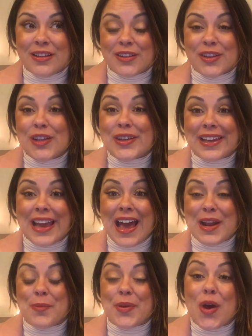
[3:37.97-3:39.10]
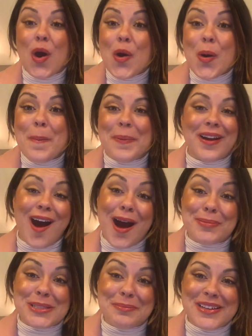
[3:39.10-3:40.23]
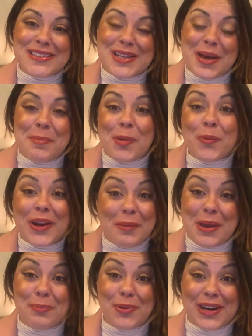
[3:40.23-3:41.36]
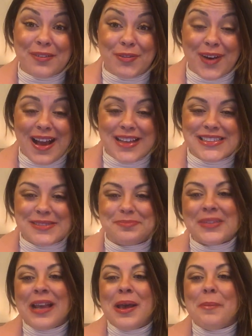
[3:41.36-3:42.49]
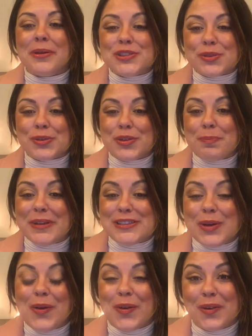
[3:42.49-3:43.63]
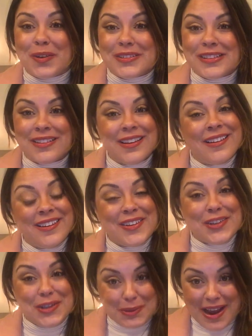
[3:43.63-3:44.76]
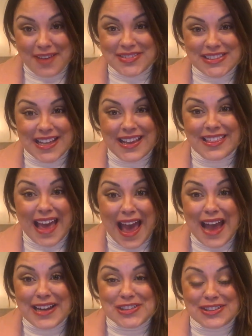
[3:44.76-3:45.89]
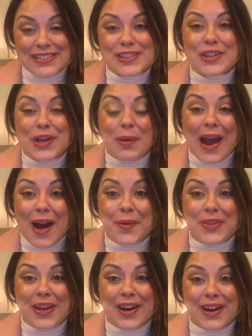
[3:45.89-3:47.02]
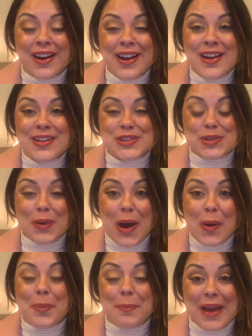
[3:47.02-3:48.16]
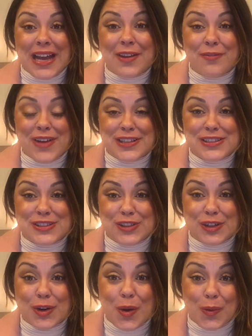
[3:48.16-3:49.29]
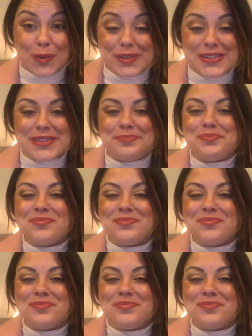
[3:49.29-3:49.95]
looking at it with hope and optimism and what it may bring for us. But truth be told, you have to take the action to go out there to help manifest your goals.